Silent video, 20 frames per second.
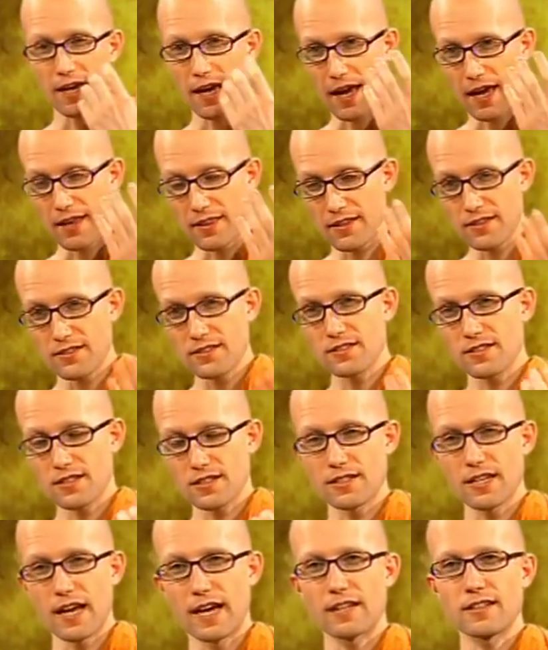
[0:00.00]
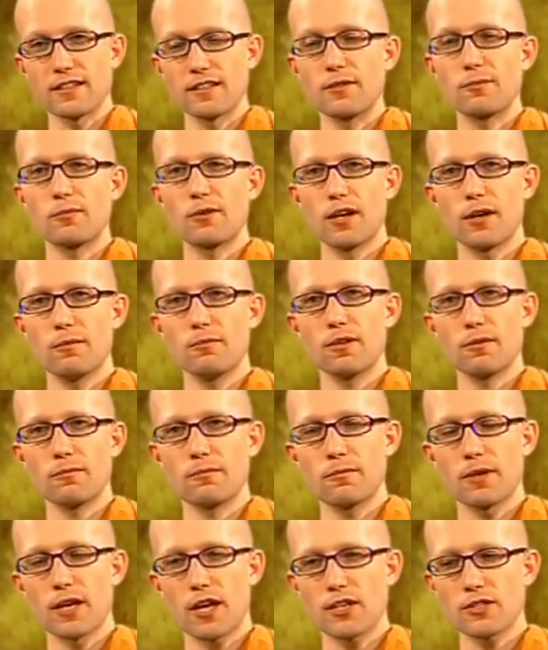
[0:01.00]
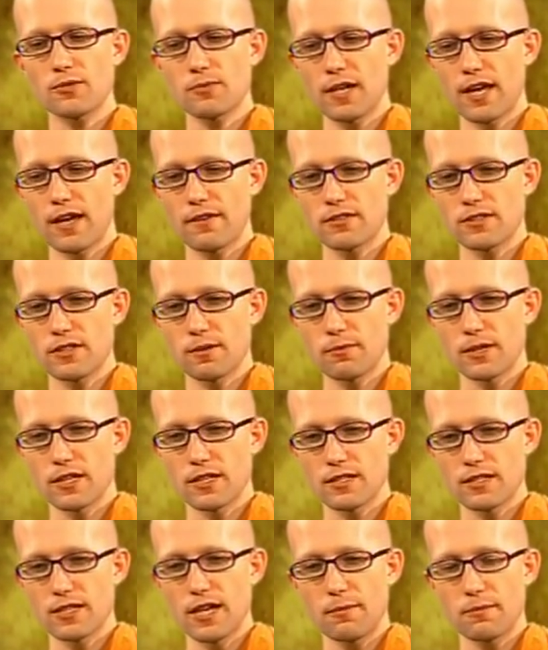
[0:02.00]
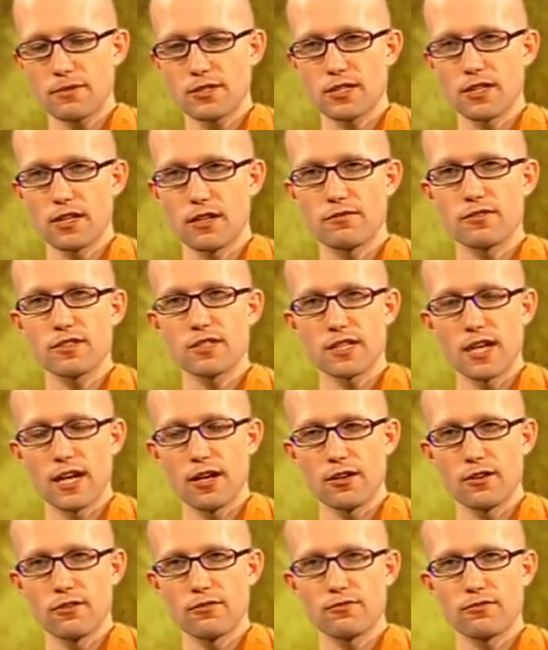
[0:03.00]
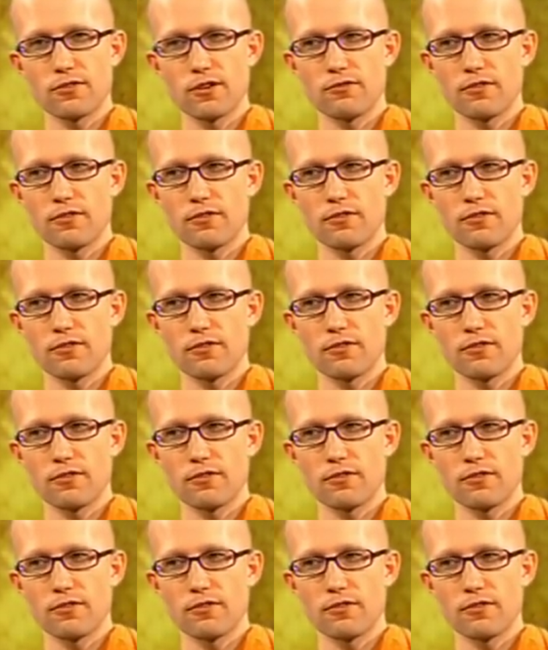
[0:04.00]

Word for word: And this is exactly the problem. Because we have some conception of self,